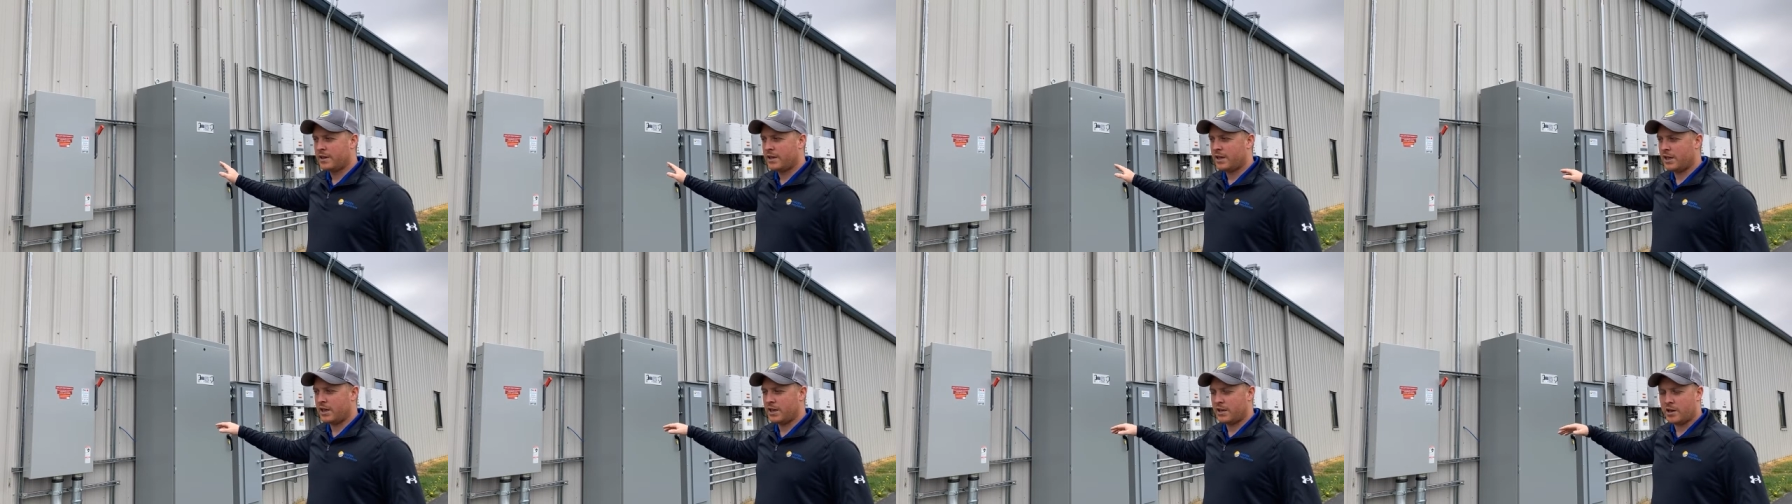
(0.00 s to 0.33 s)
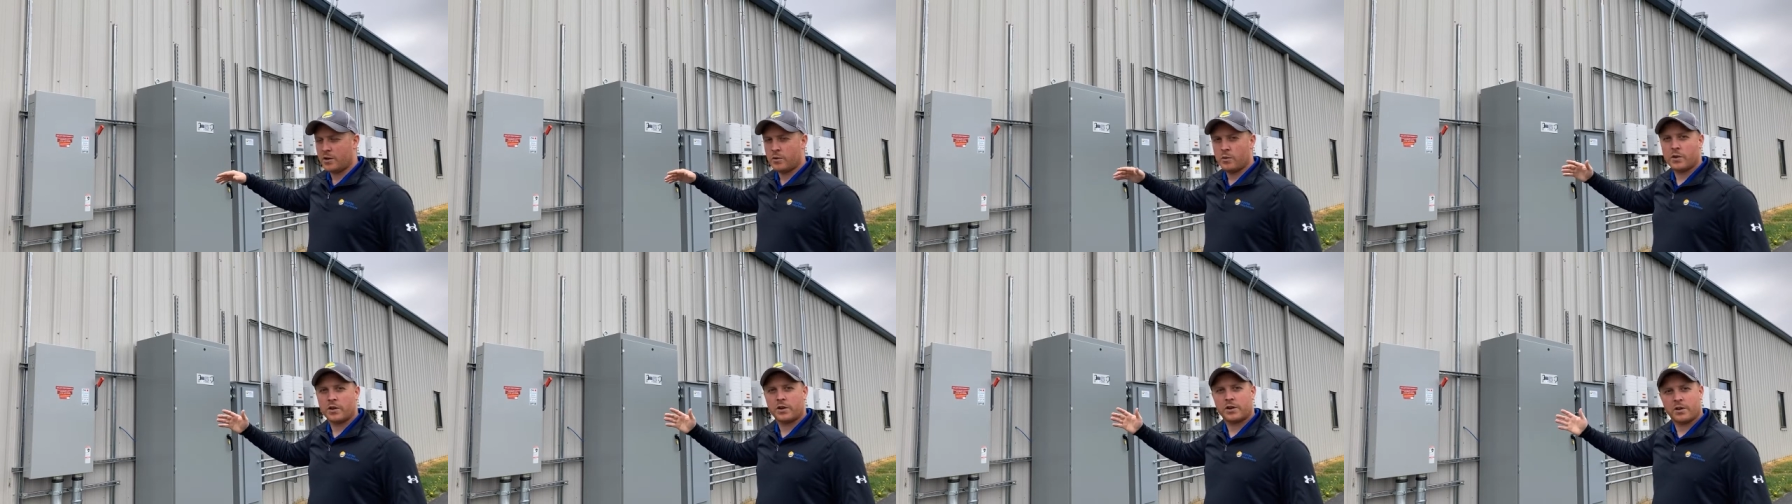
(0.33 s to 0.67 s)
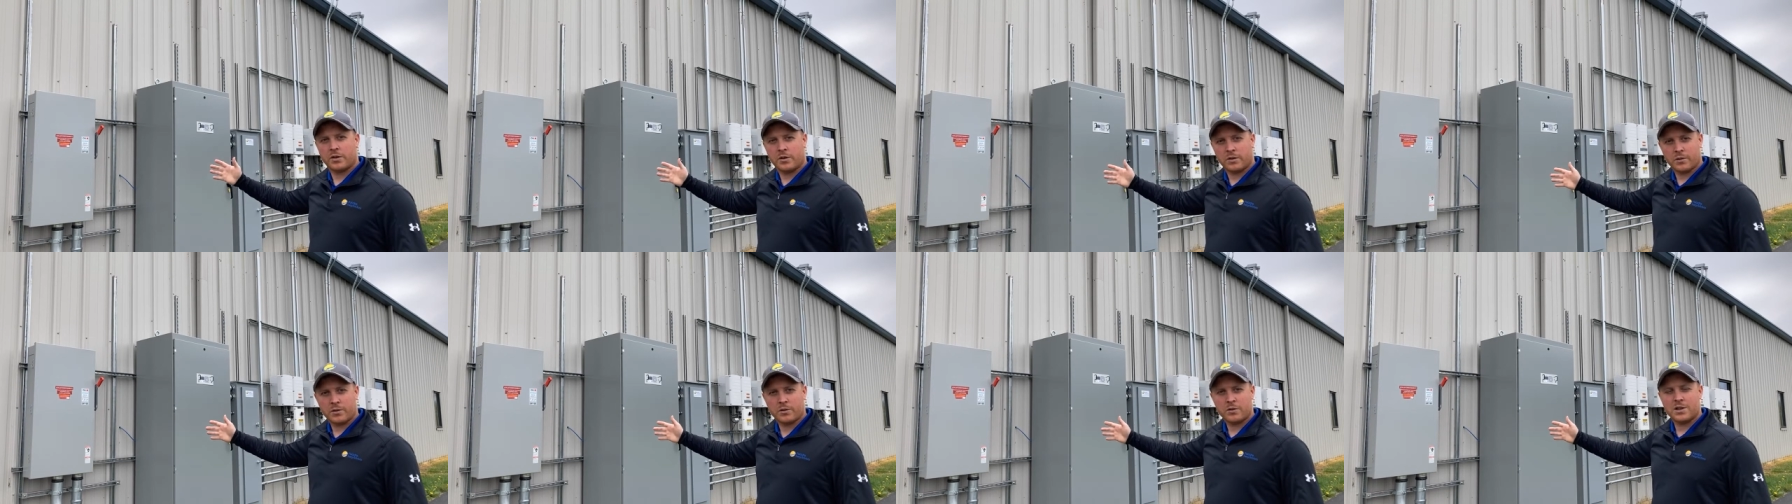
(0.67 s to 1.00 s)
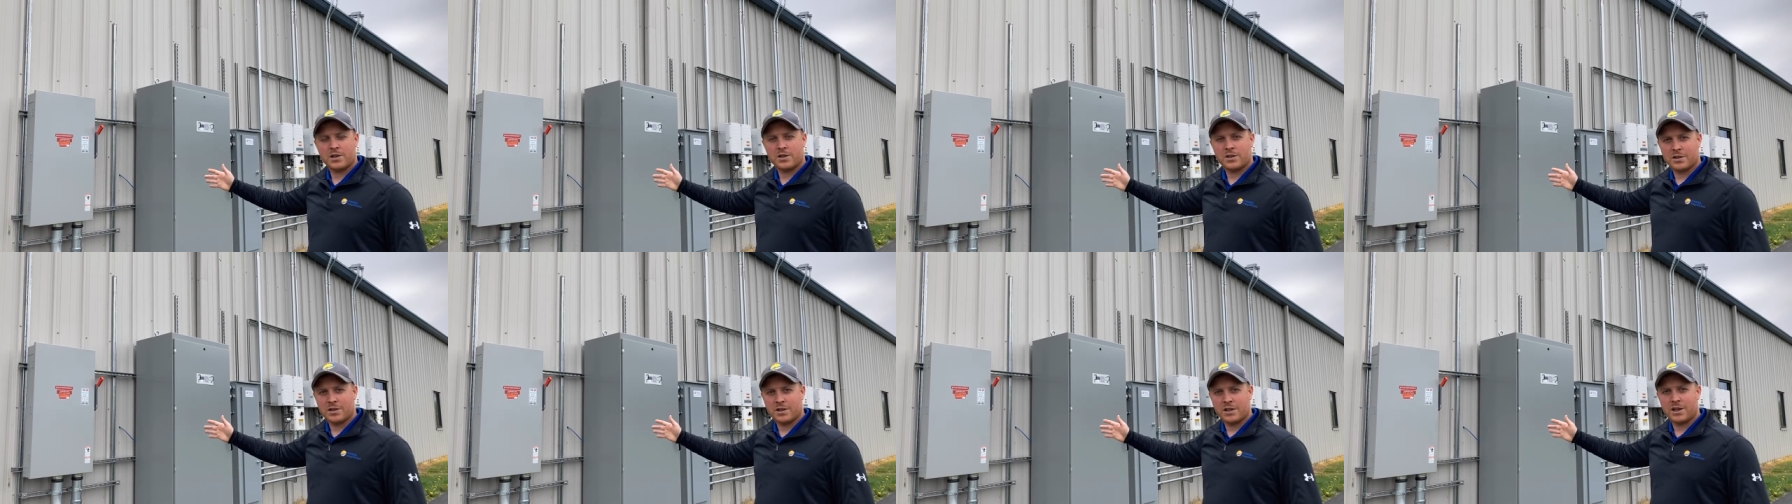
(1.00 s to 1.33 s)
and I'll walk you through
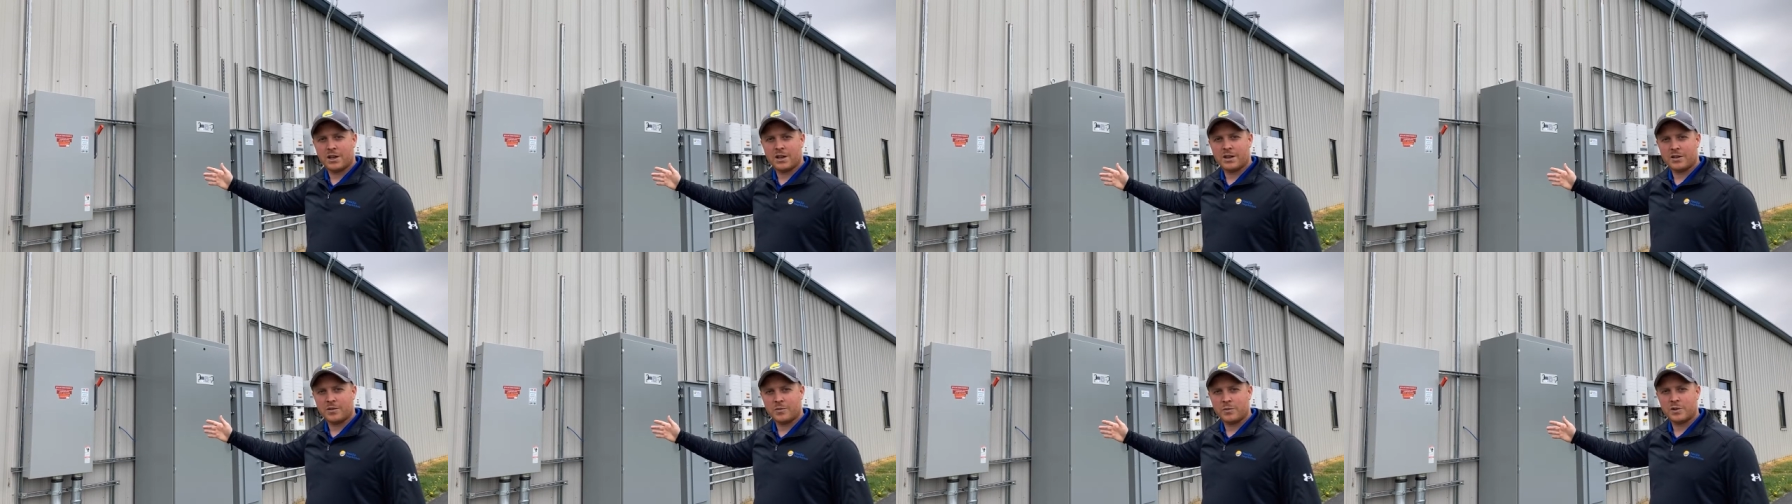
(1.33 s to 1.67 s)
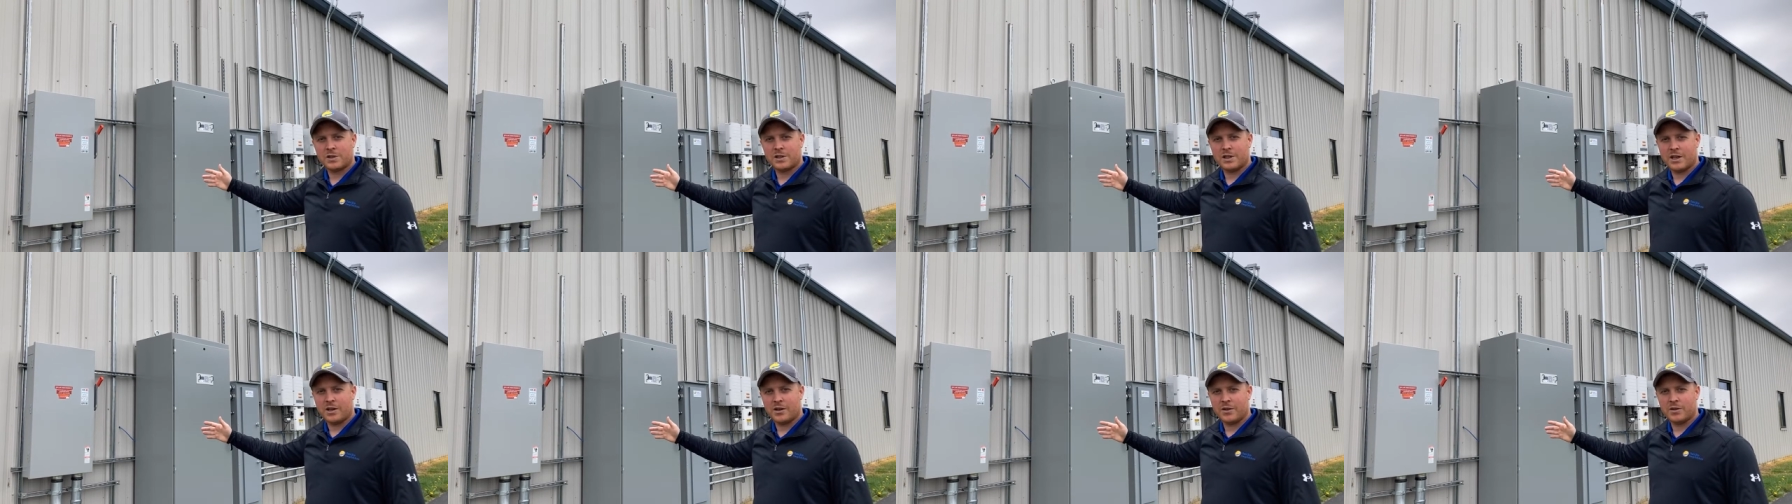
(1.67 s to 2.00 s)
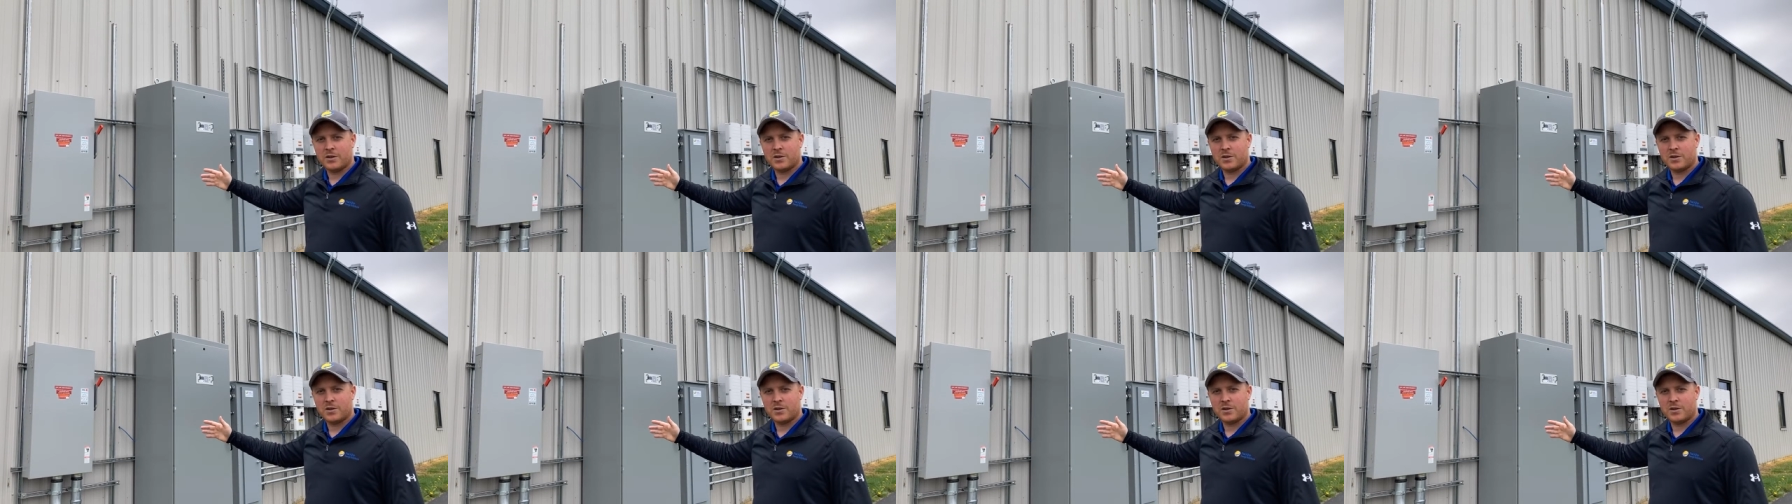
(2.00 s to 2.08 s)
each of the items now